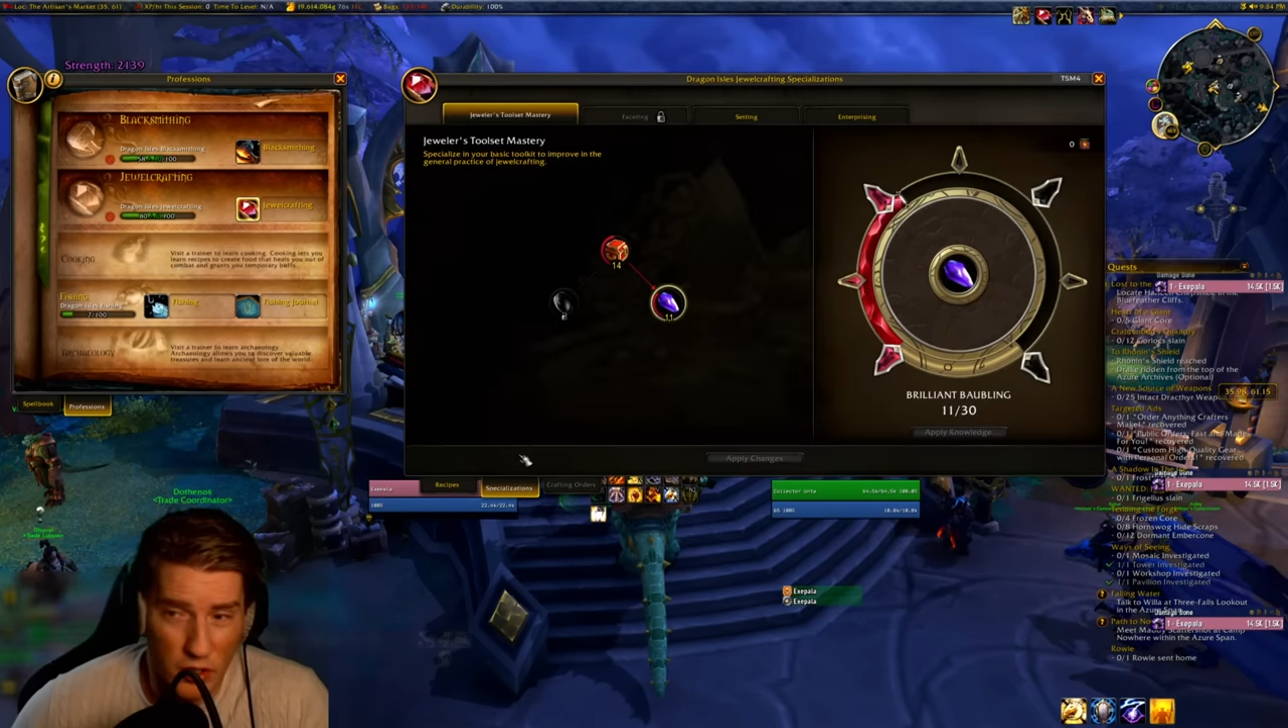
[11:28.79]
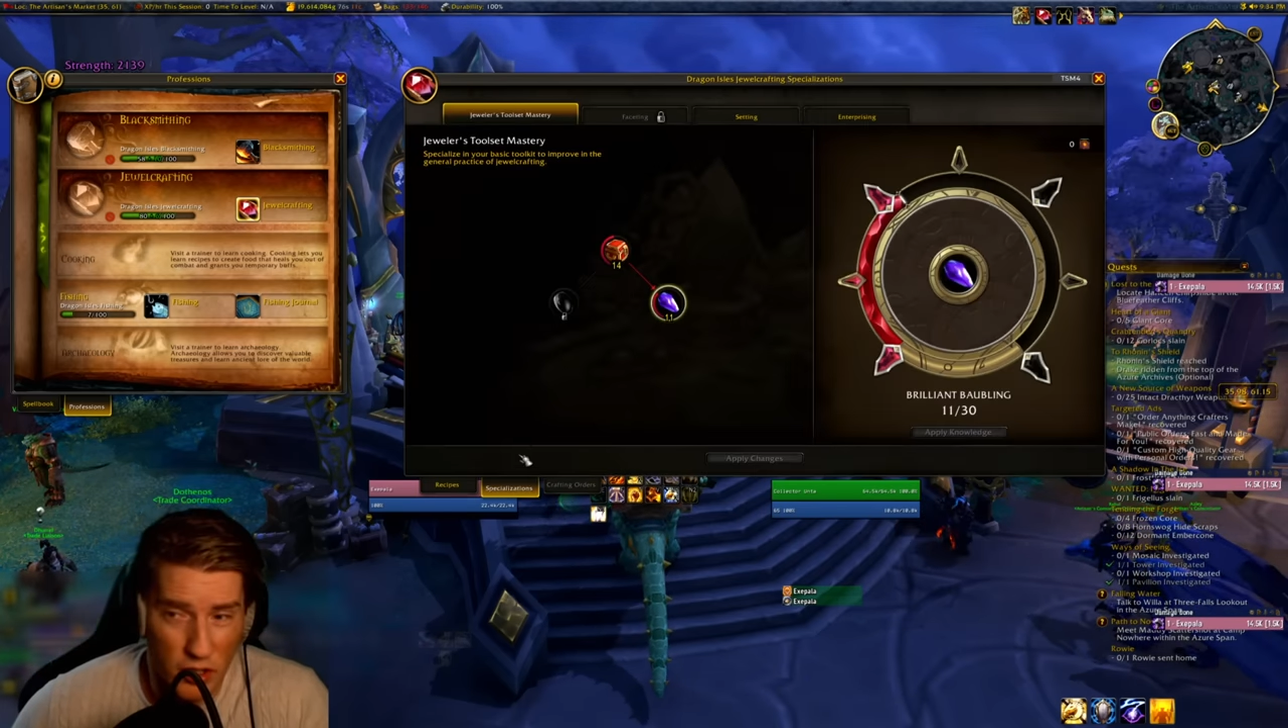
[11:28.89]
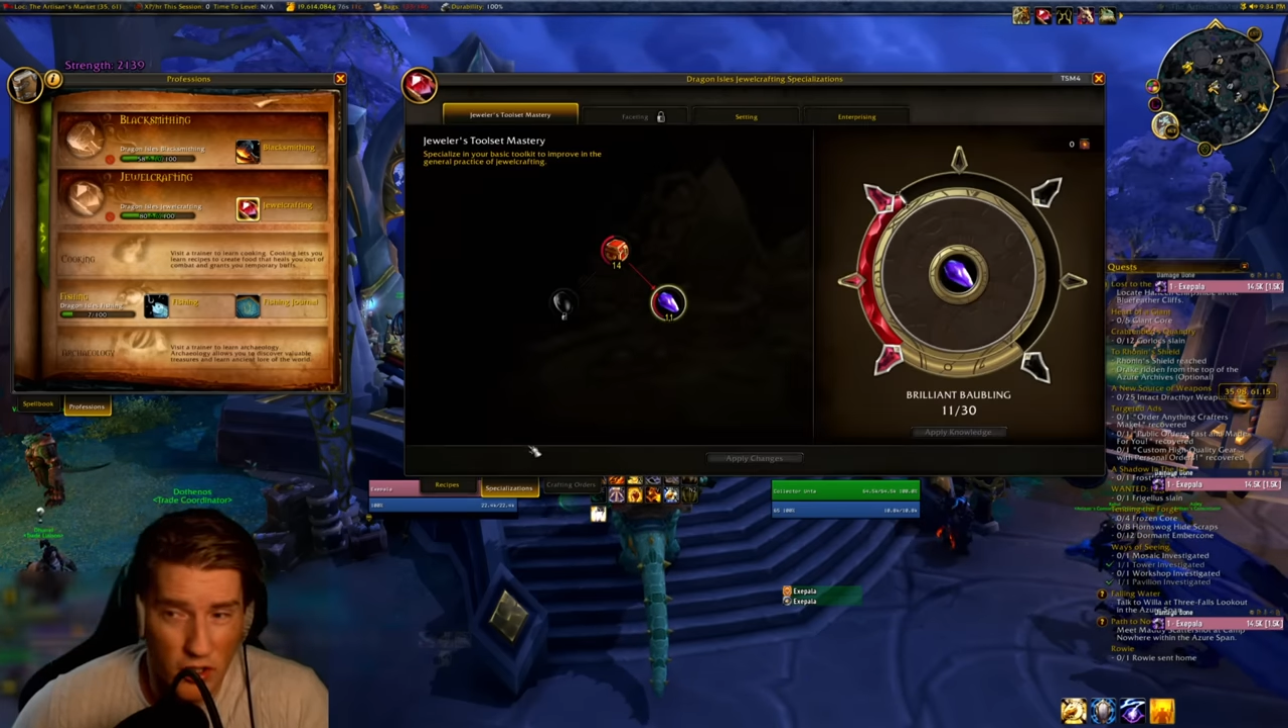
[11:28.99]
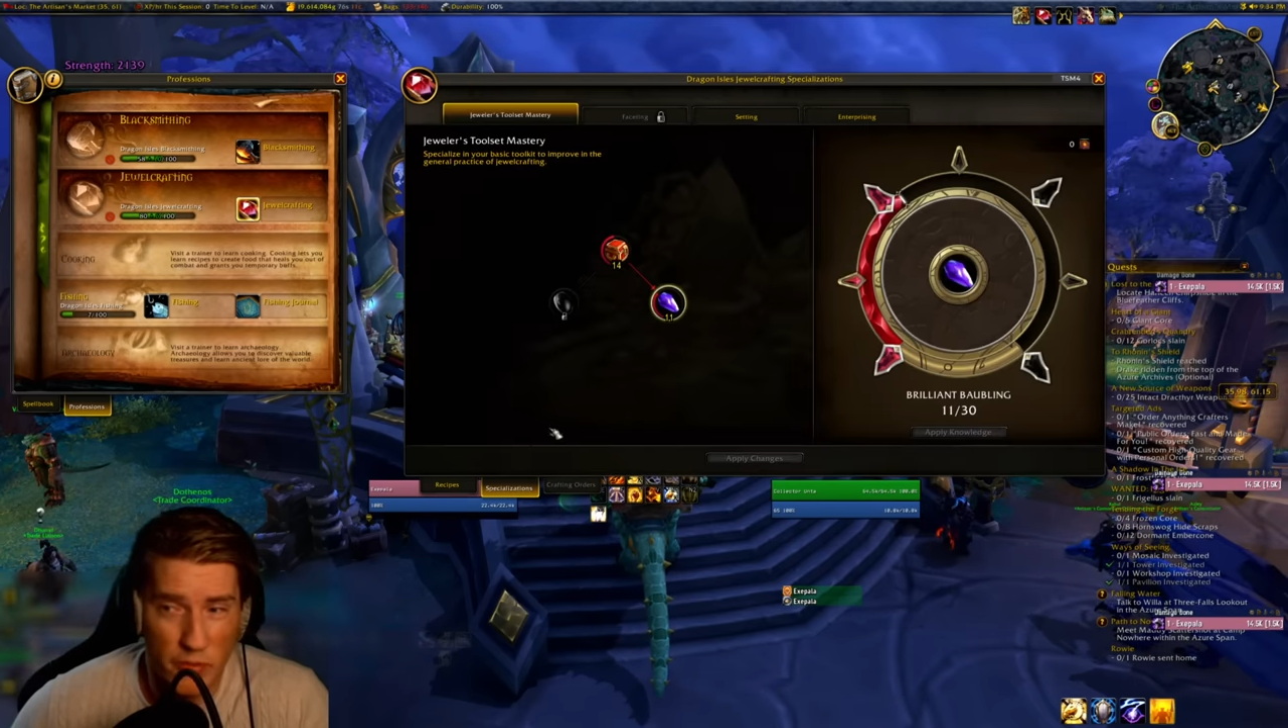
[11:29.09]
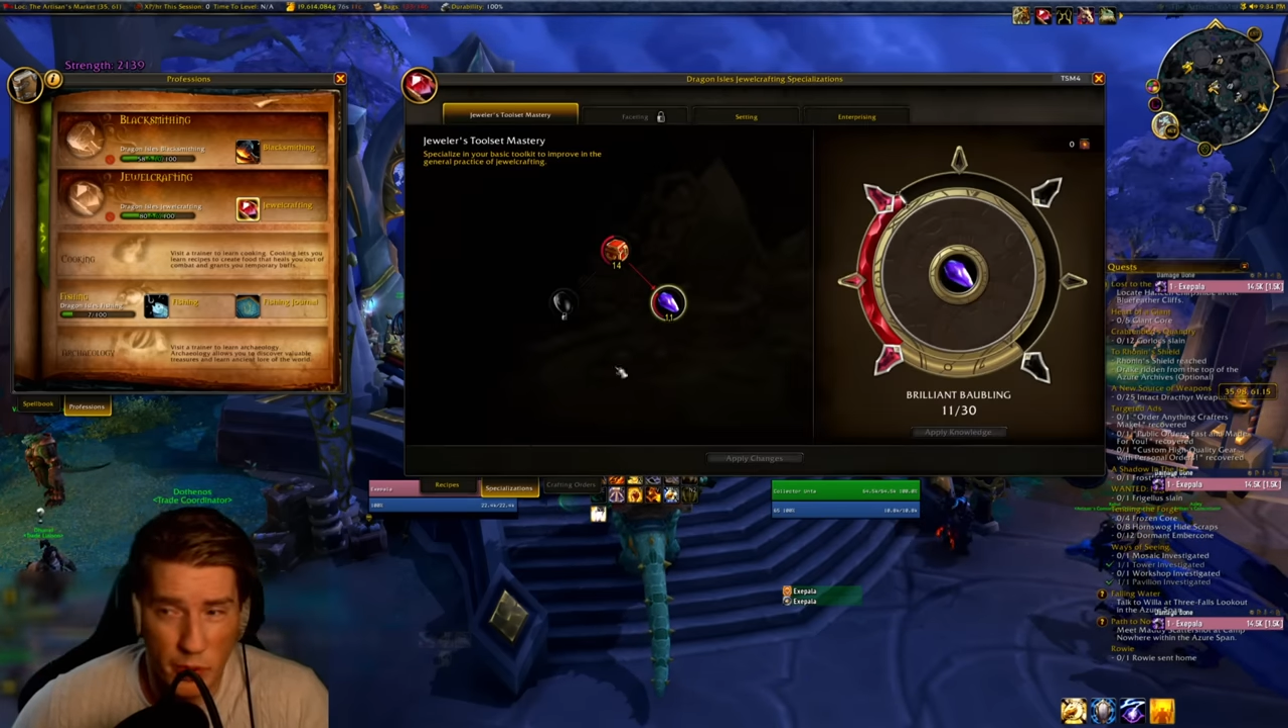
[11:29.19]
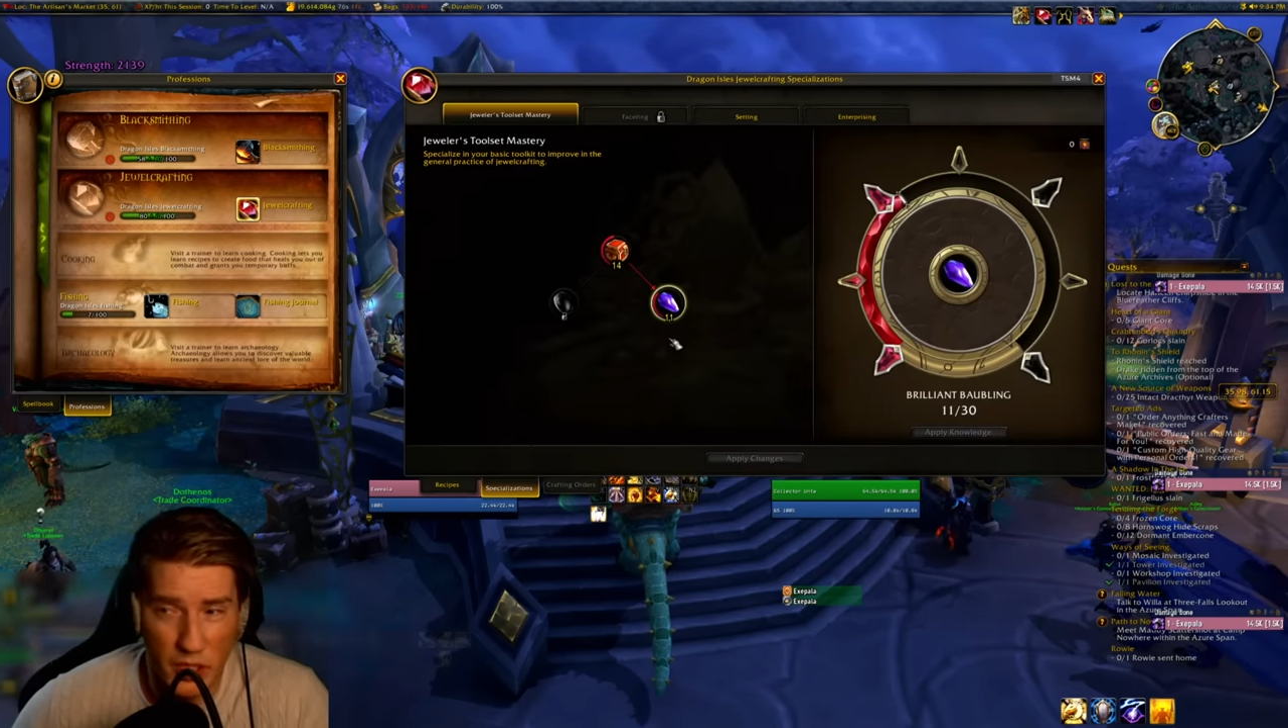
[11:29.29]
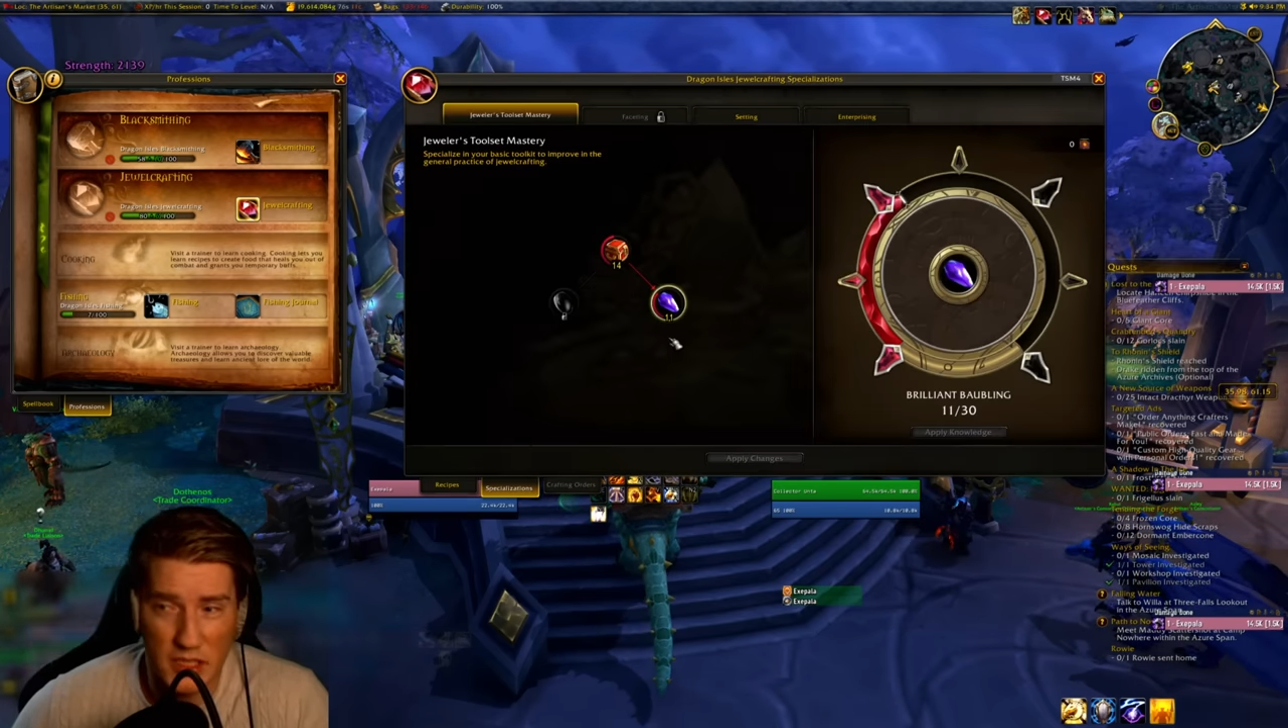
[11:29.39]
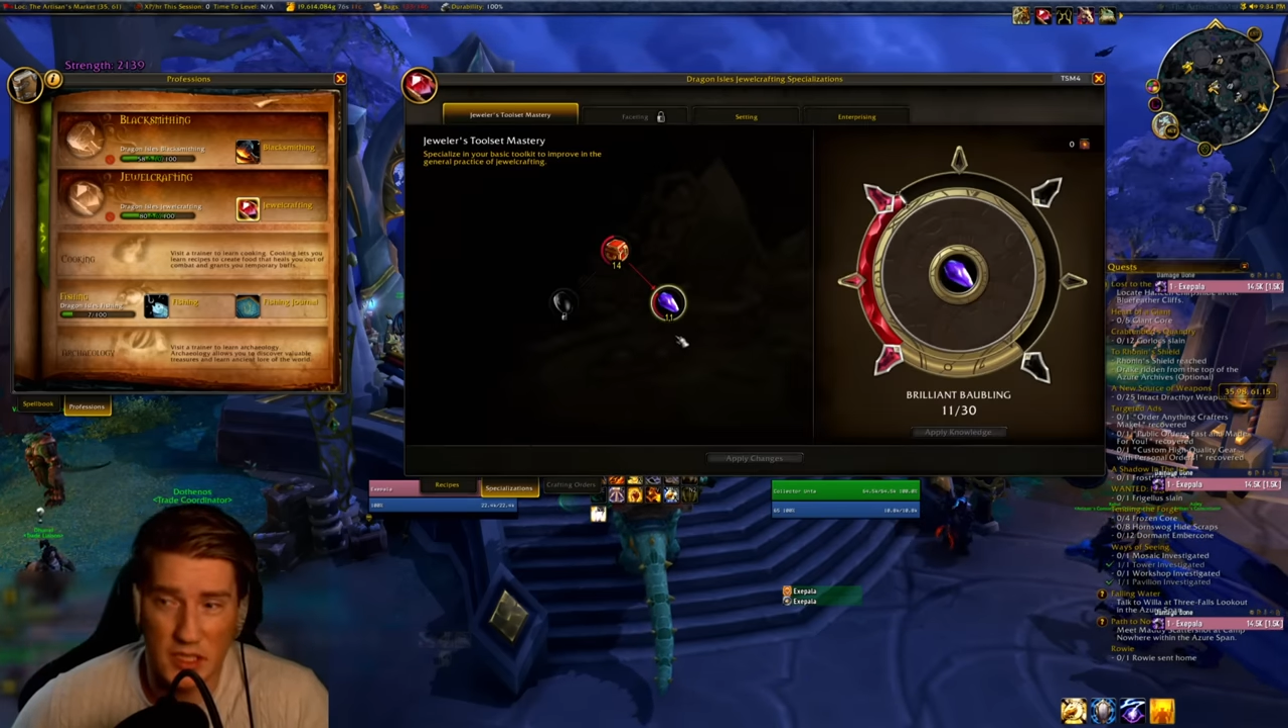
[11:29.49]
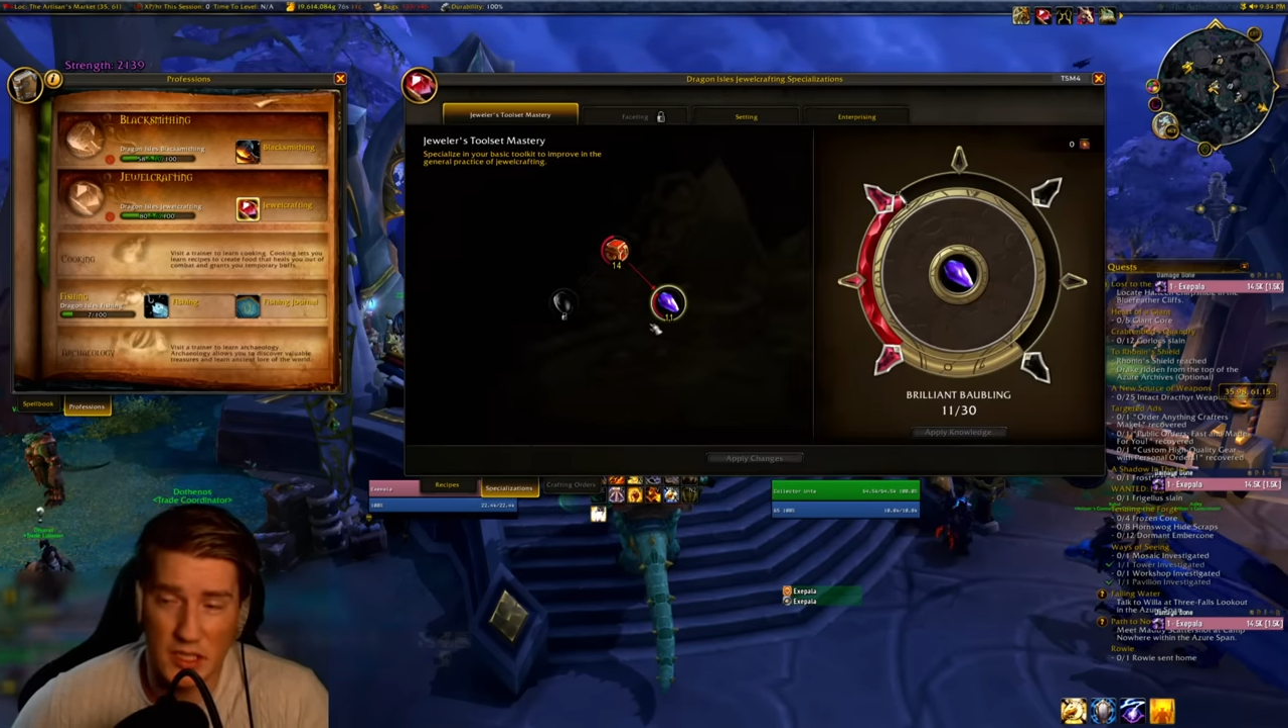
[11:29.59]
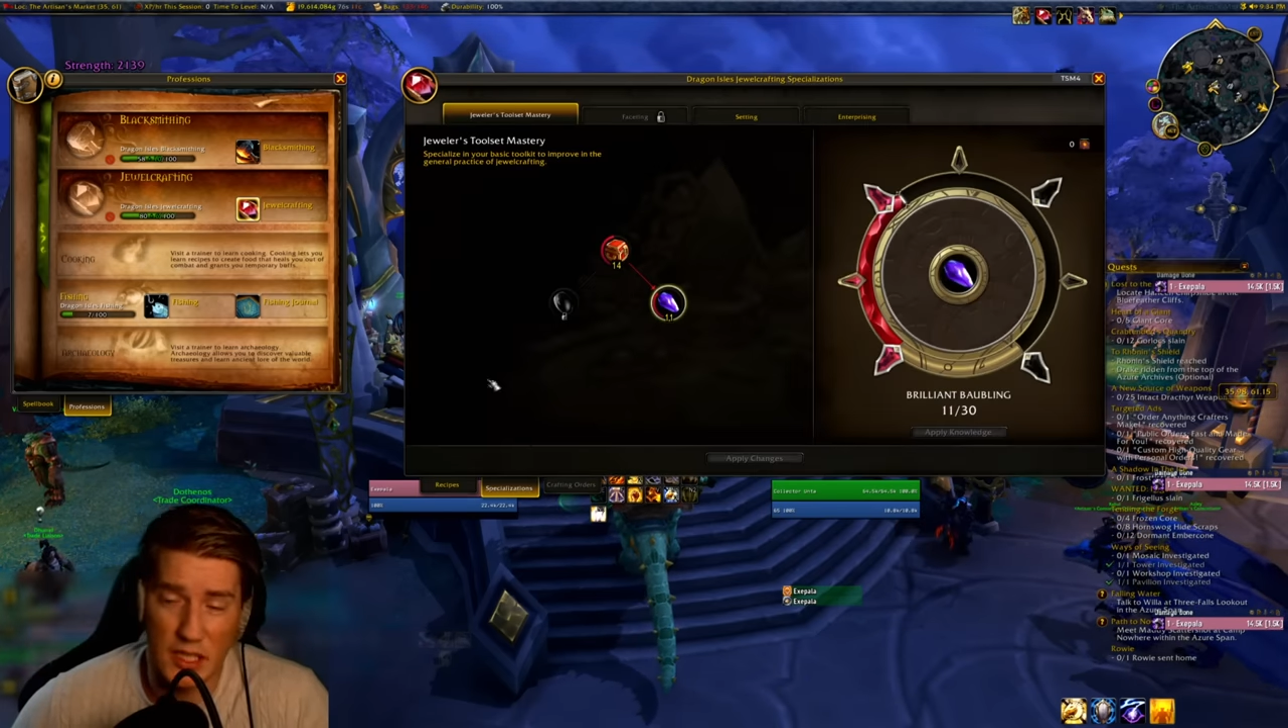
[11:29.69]
the current
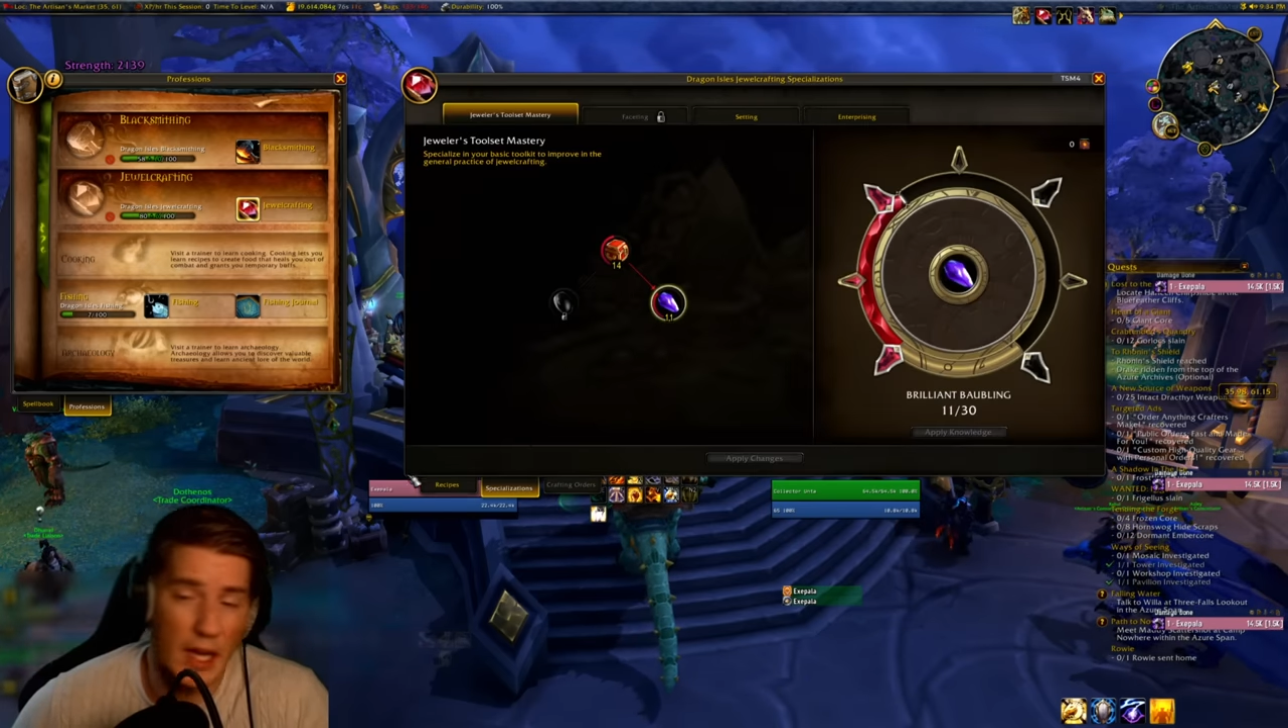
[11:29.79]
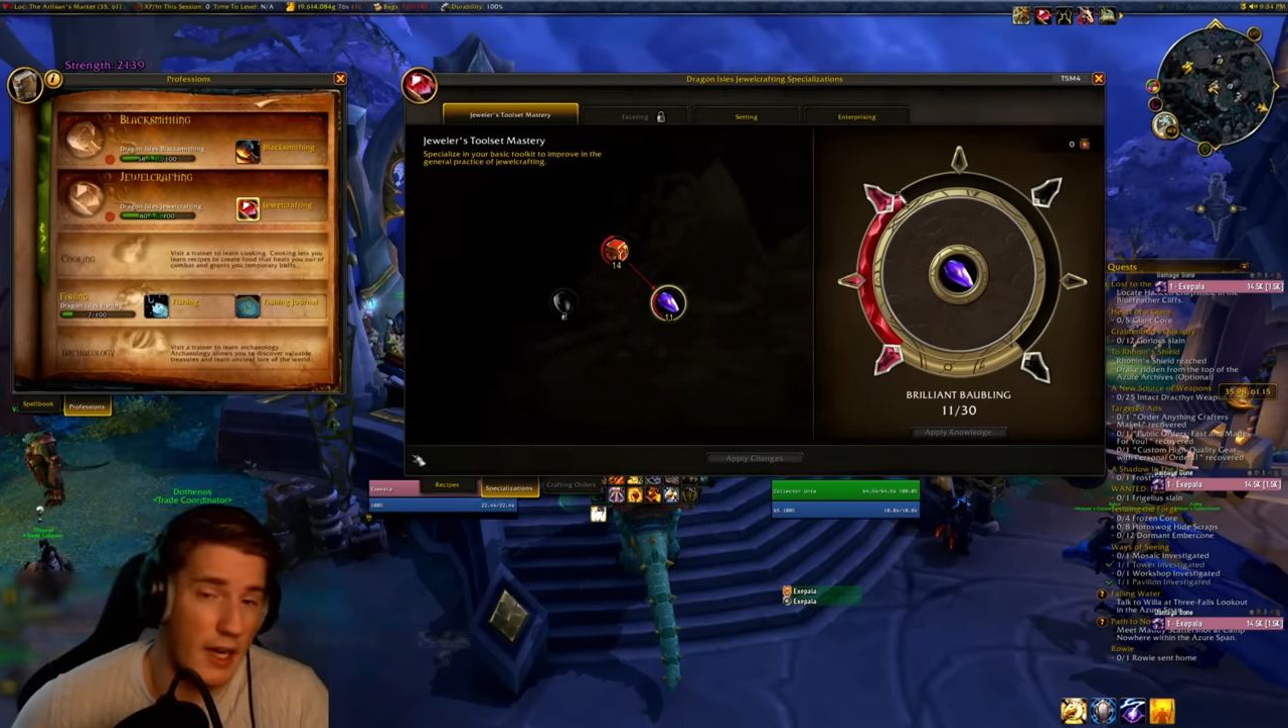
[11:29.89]
prices,